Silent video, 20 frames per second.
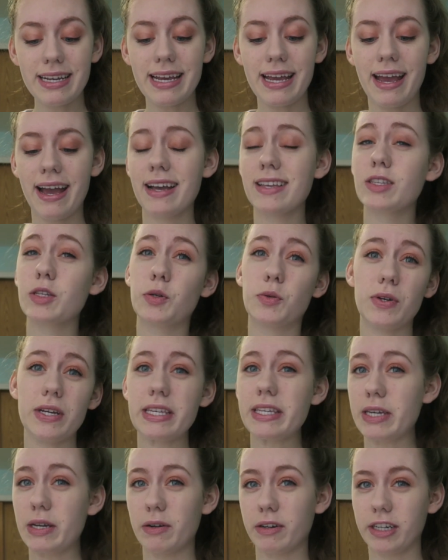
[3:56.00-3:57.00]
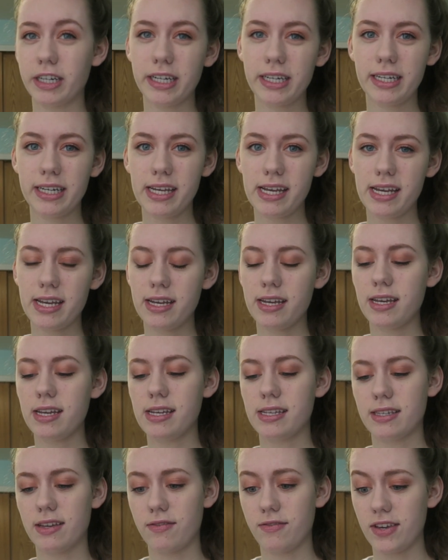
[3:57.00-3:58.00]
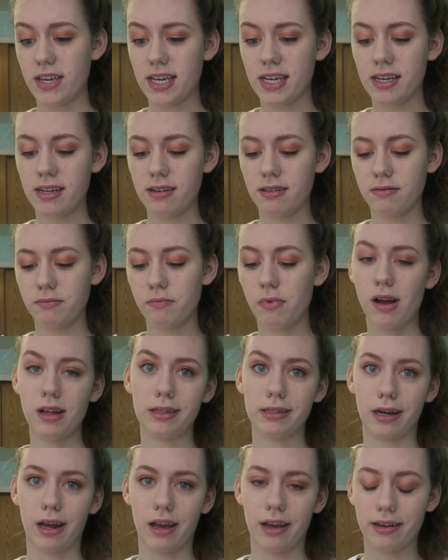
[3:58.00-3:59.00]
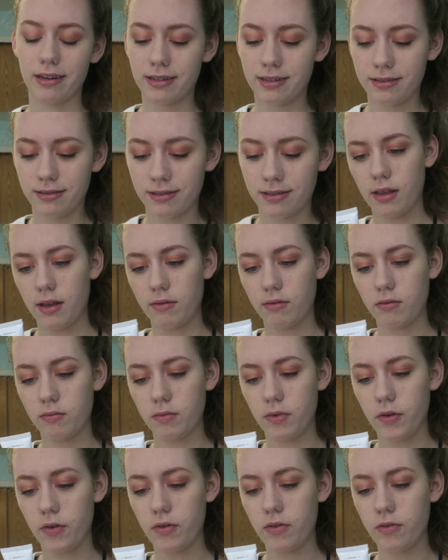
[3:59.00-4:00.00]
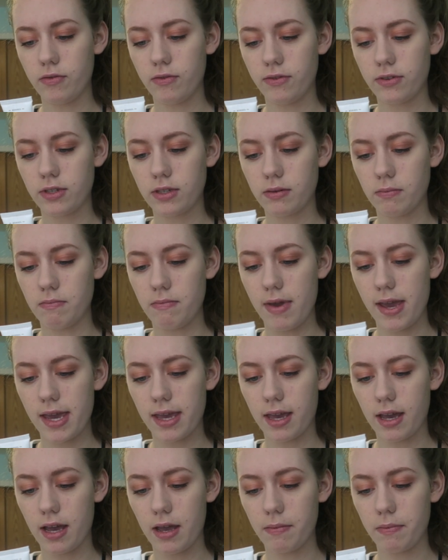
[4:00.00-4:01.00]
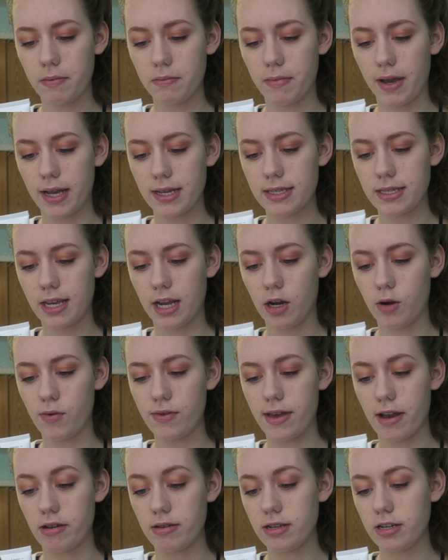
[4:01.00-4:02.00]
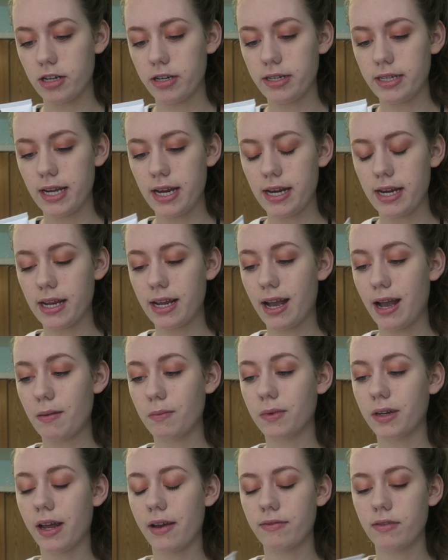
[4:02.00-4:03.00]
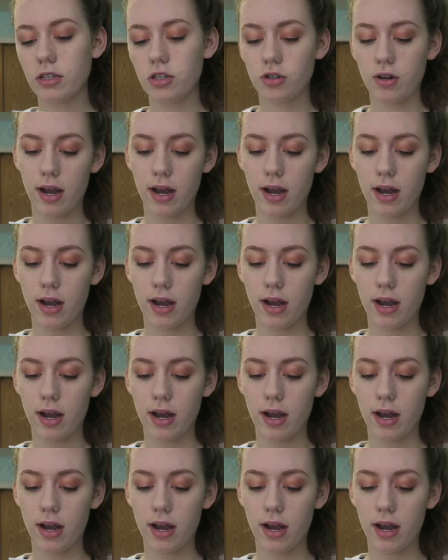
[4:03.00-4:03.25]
It has Greek yogurt in it. Is it vegan? Probably not. That removes makeup and mascara without irritating. I'm gonna have to